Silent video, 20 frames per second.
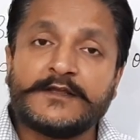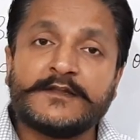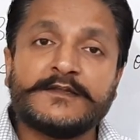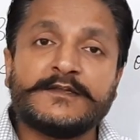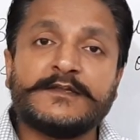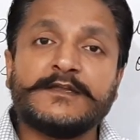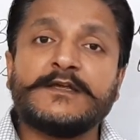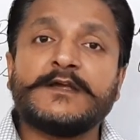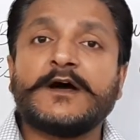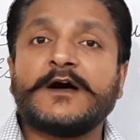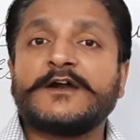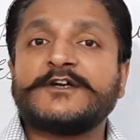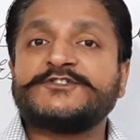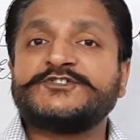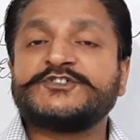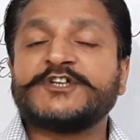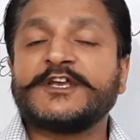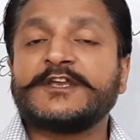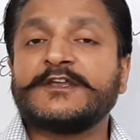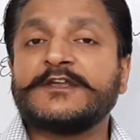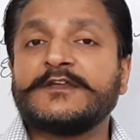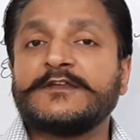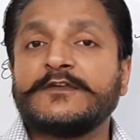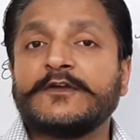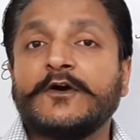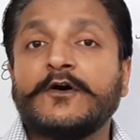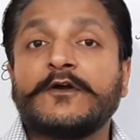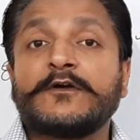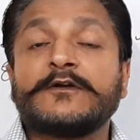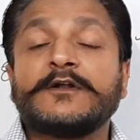they are checking
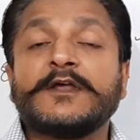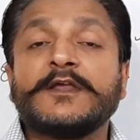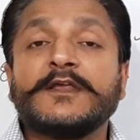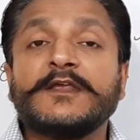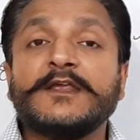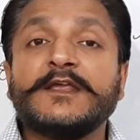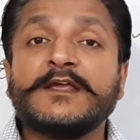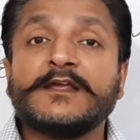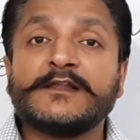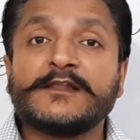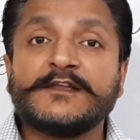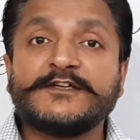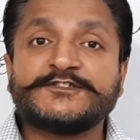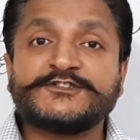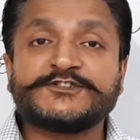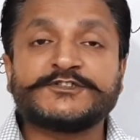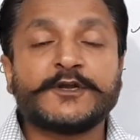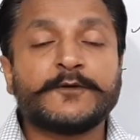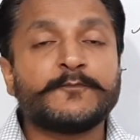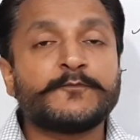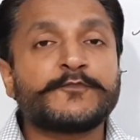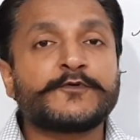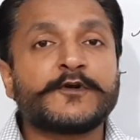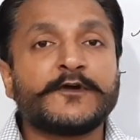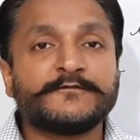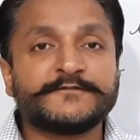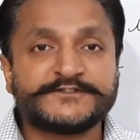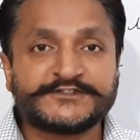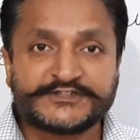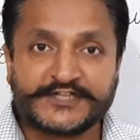your English
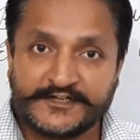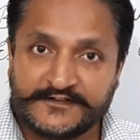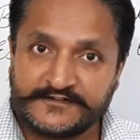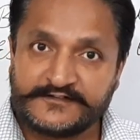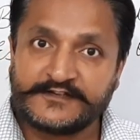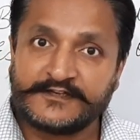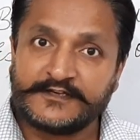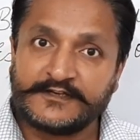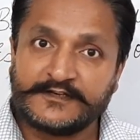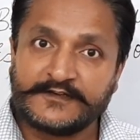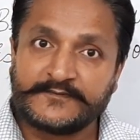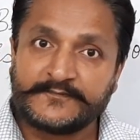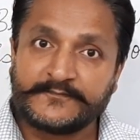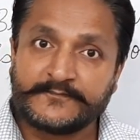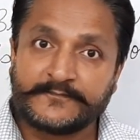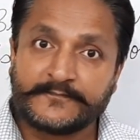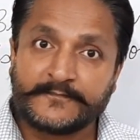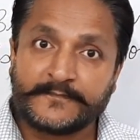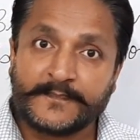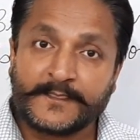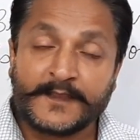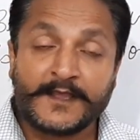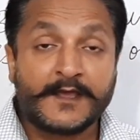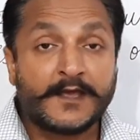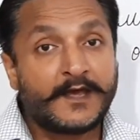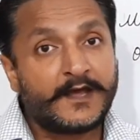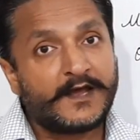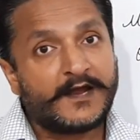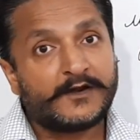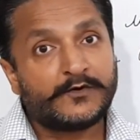proficiency.
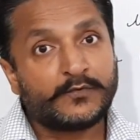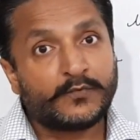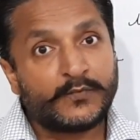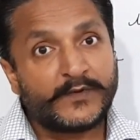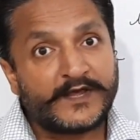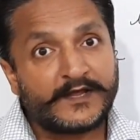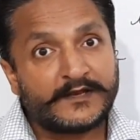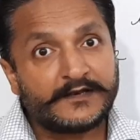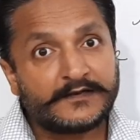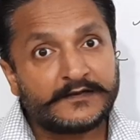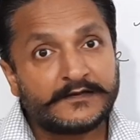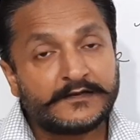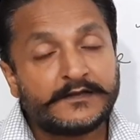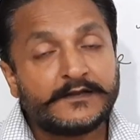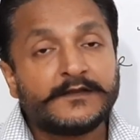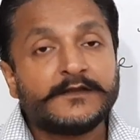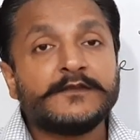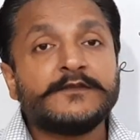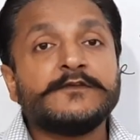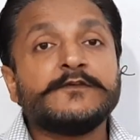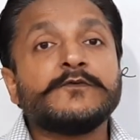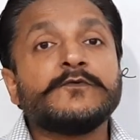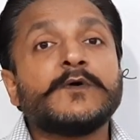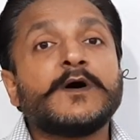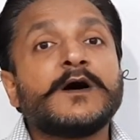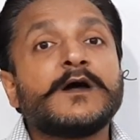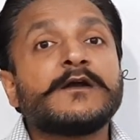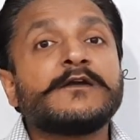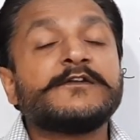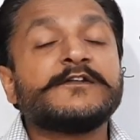And when you
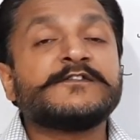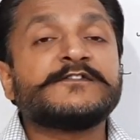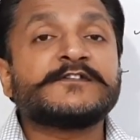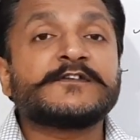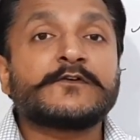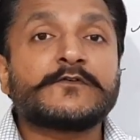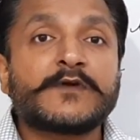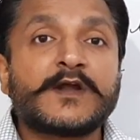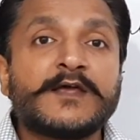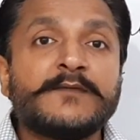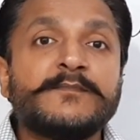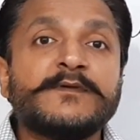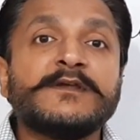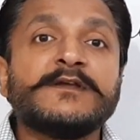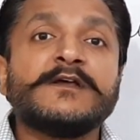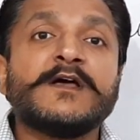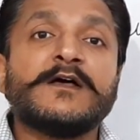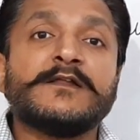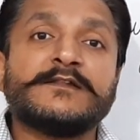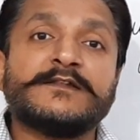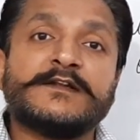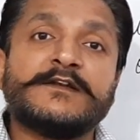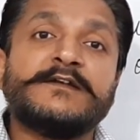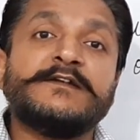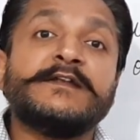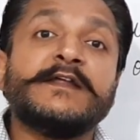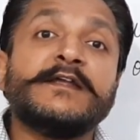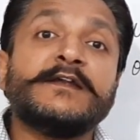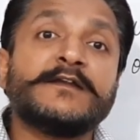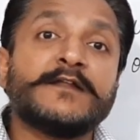are describing the
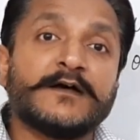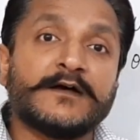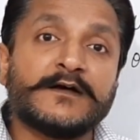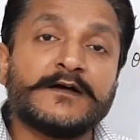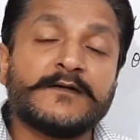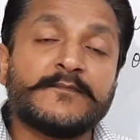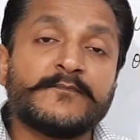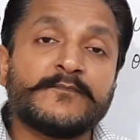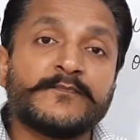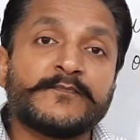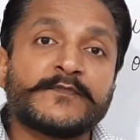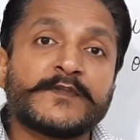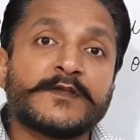data,